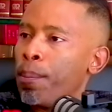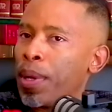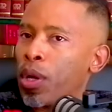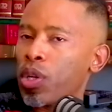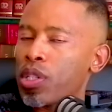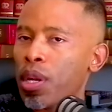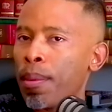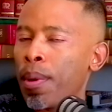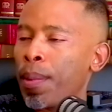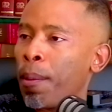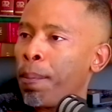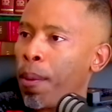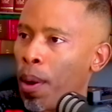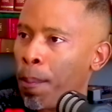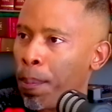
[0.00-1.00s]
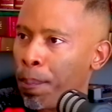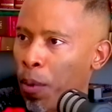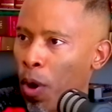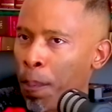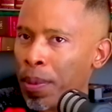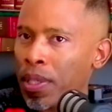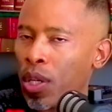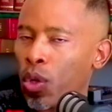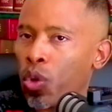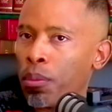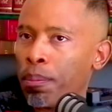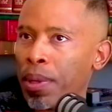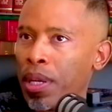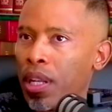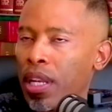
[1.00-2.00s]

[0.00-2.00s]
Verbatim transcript: Because remember, a, a, property could be,